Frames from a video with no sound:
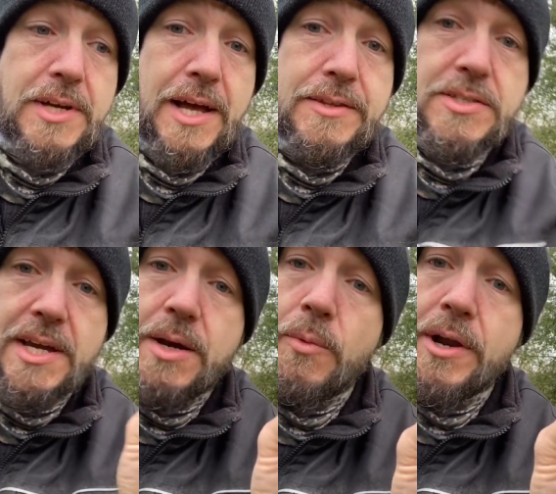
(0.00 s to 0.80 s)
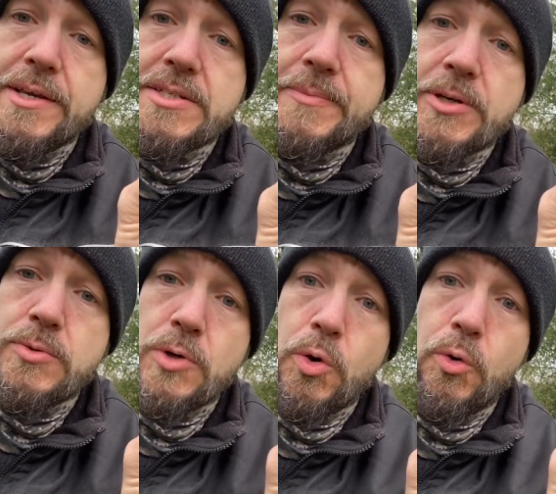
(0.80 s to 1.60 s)
And the second one is something
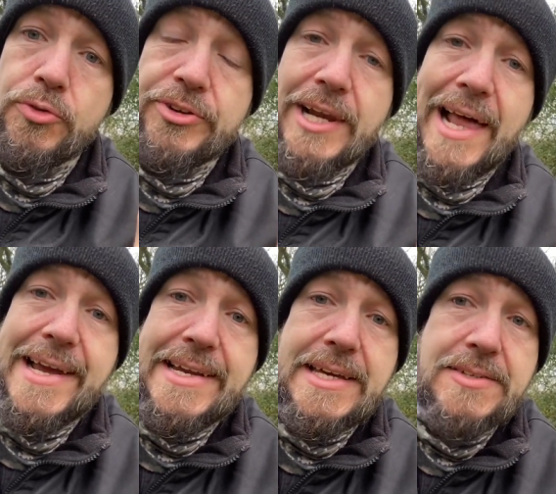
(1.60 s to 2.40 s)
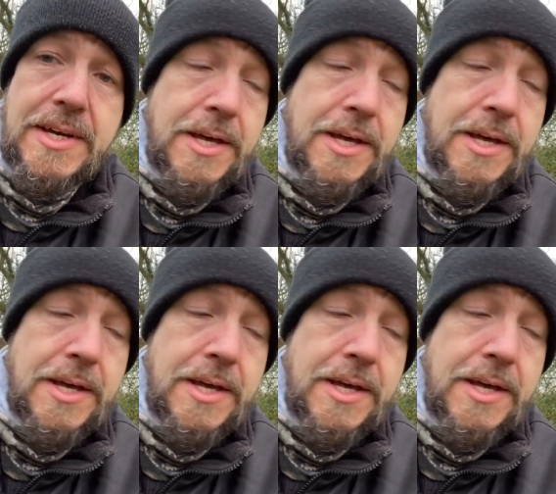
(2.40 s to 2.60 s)
called lords and ladies,